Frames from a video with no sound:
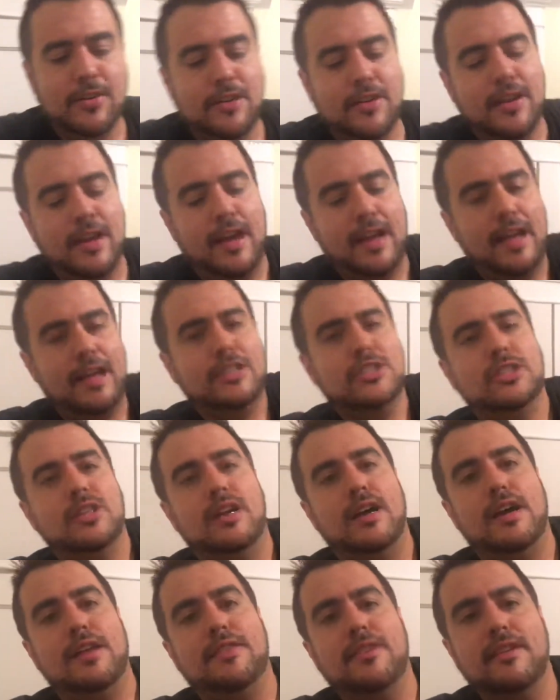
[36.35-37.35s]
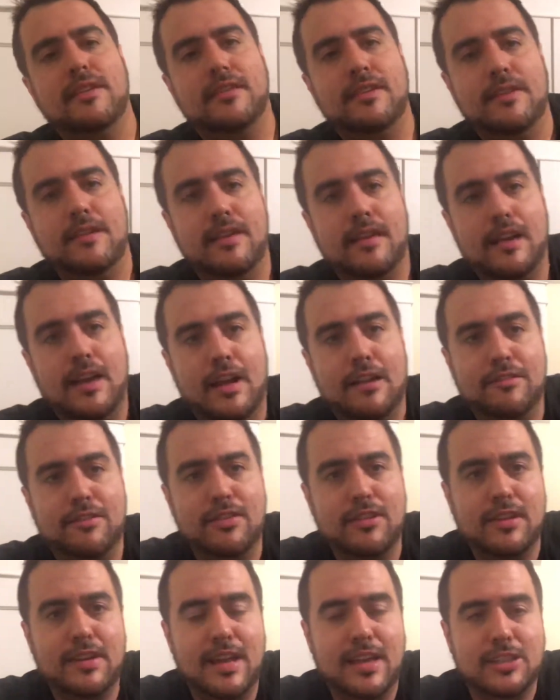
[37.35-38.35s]
And I
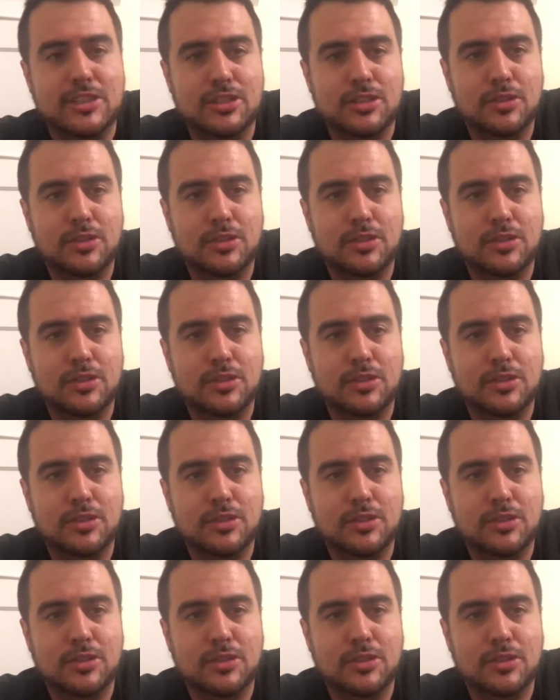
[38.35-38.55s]
really actually